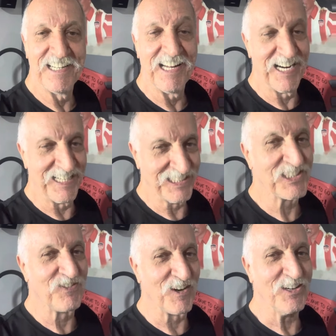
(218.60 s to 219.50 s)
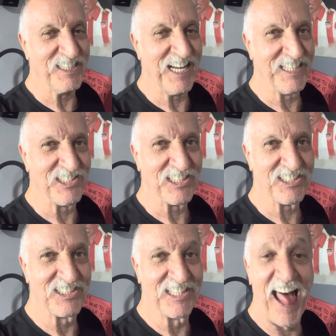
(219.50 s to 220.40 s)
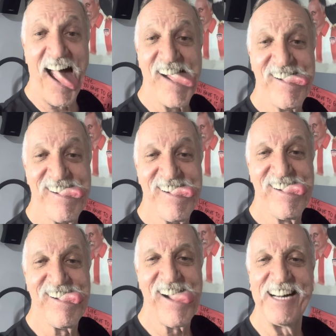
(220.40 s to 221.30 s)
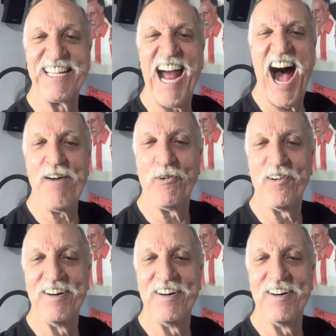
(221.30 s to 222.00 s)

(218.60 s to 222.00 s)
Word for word: and he's flirtatious. Te amo.